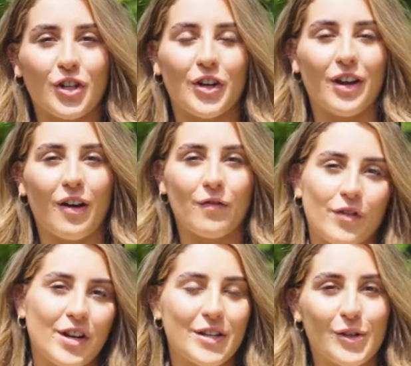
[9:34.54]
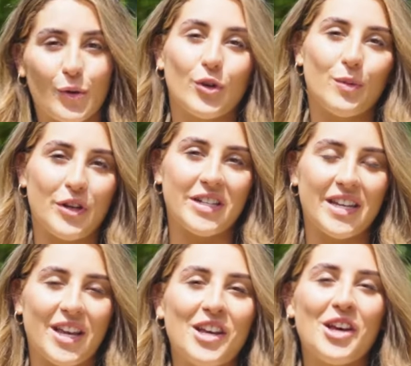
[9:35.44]
join our free school
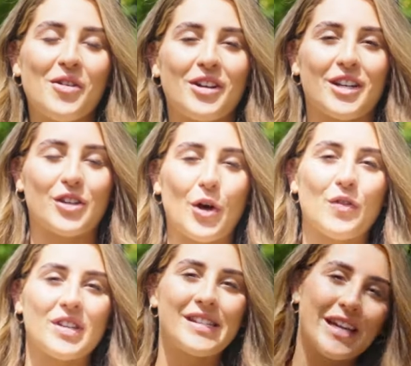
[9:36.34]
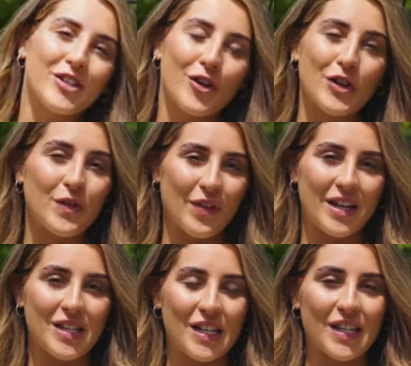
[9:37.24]
community, which has over 600
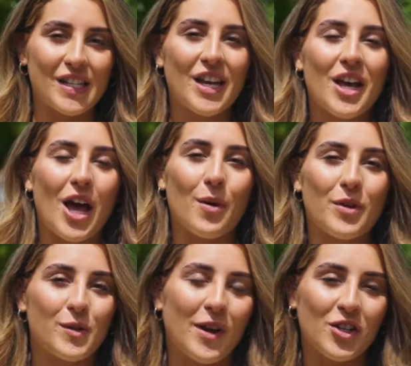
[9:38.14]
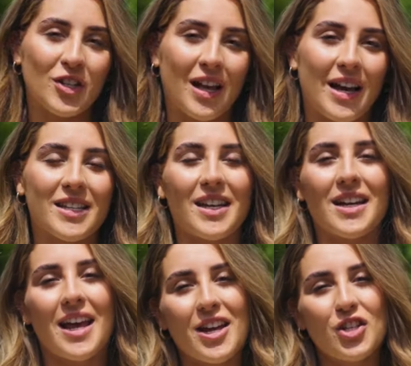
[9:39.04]
investors, and we specialise
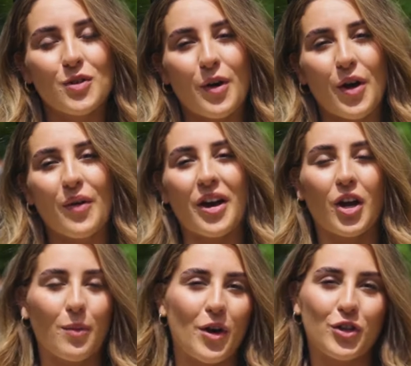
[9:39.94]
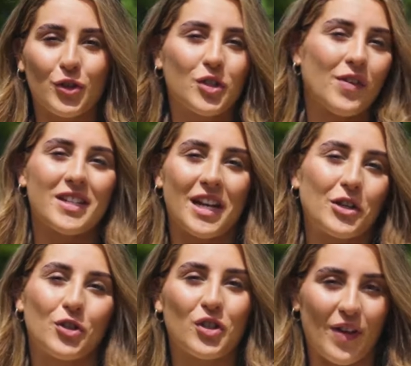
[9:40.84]
in HMO and commercial to
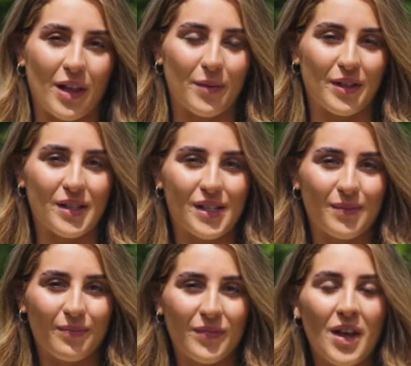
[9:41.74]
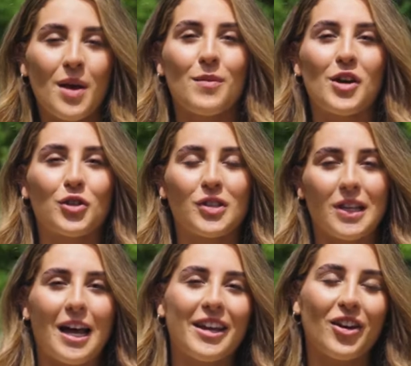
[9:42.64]
residential developments. Make sure to
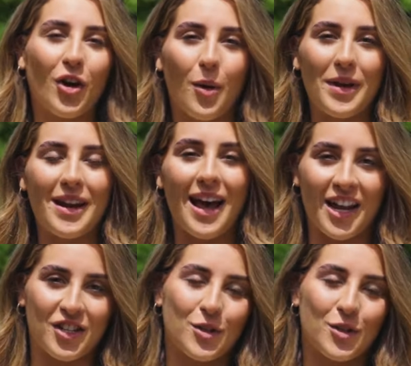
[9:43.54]
like, comment and